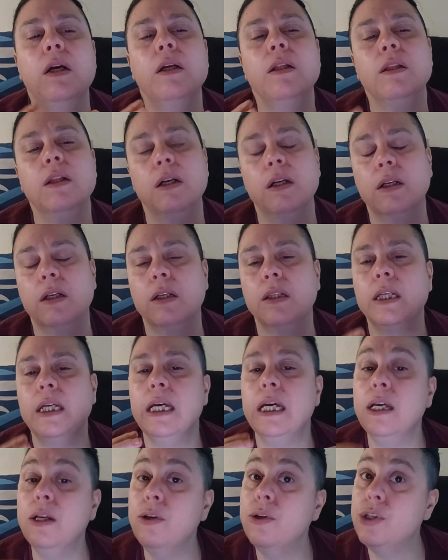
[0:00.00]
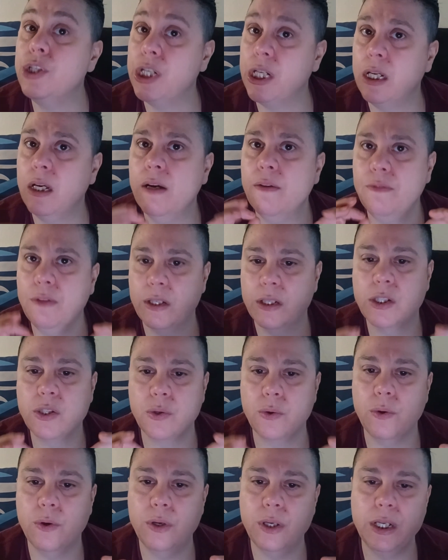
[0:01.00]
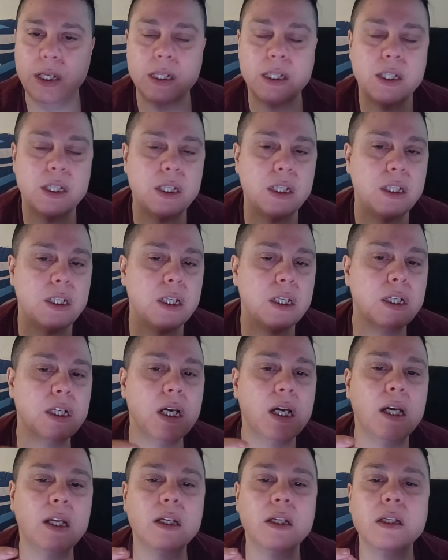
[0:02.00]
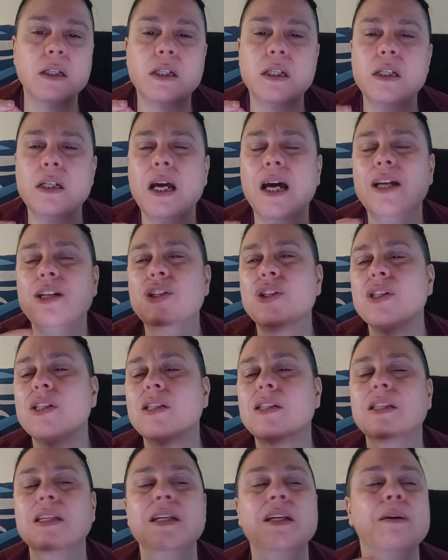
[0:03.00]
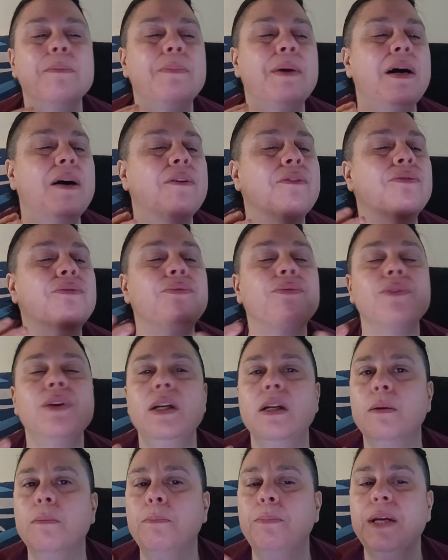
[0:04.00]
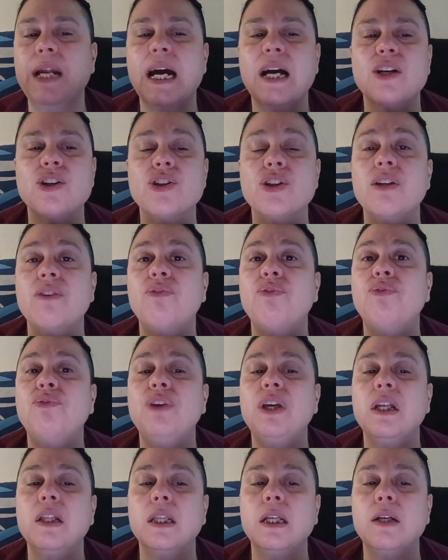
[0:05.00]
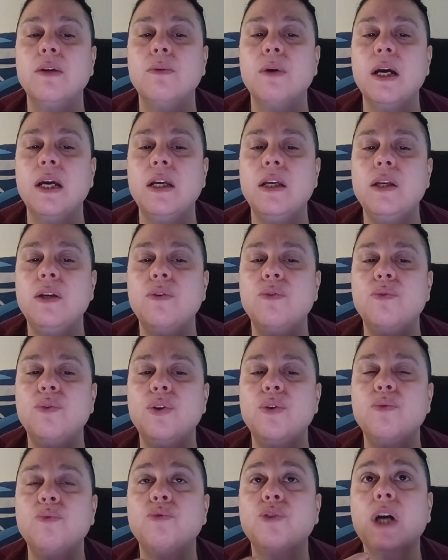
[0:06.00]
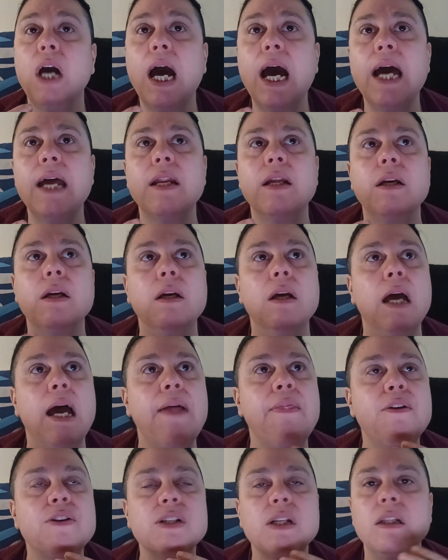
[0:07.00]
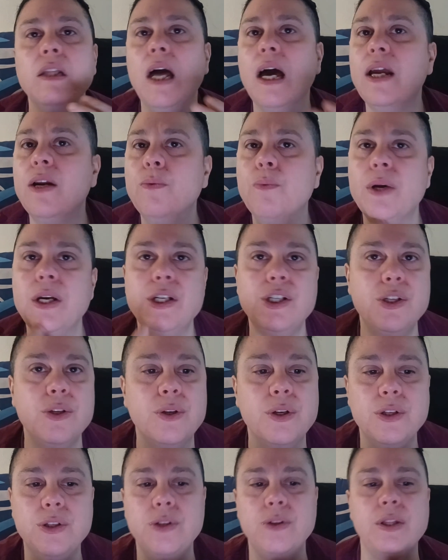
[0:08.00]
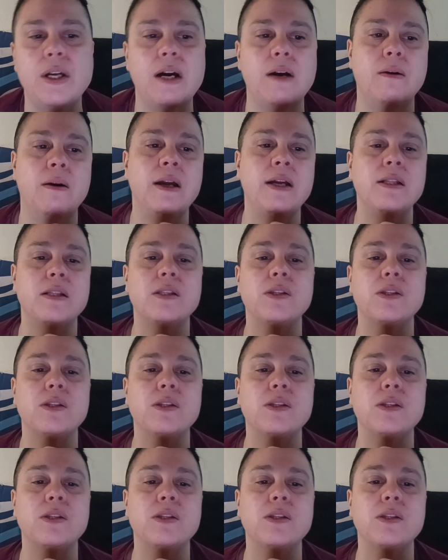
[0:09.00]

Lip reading: Look, the energy of the sword is to not just think about freedom, but actually feel it, right? You've got And there's a lot of ways you can do that, right?